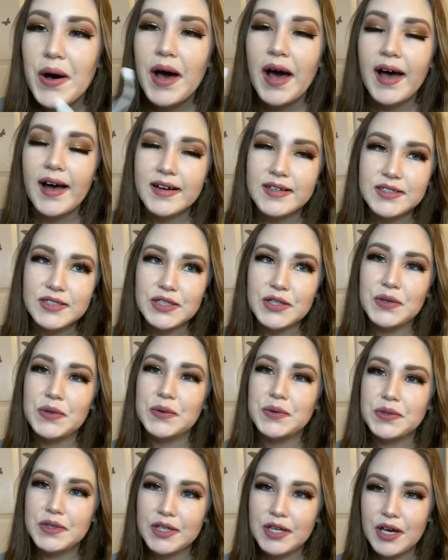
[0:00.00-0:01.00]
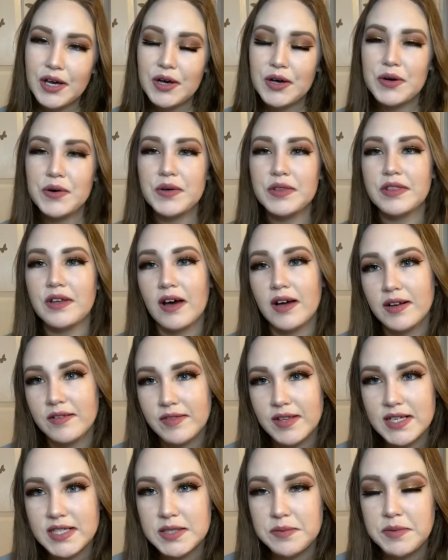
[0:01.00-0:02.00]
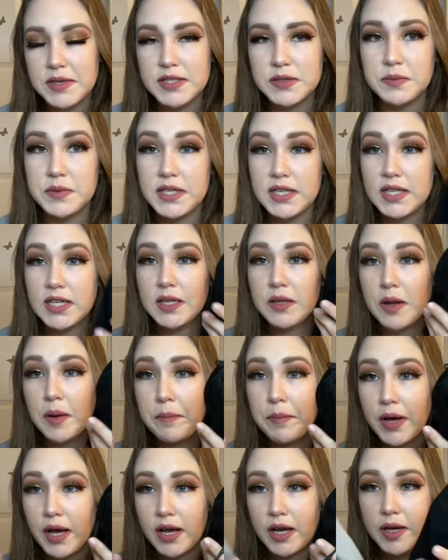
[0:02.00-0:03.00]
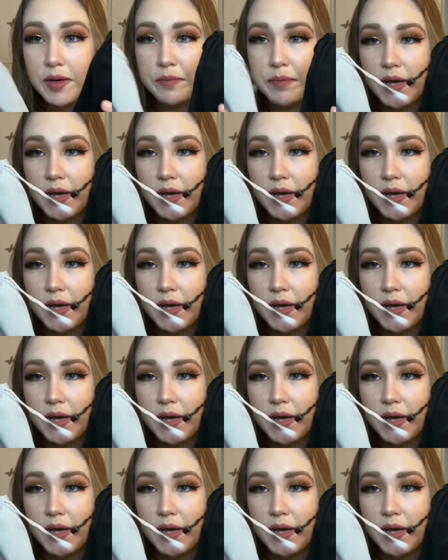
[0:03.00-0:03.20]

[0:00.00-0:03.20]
actually Julio thought of this because we needed a pump.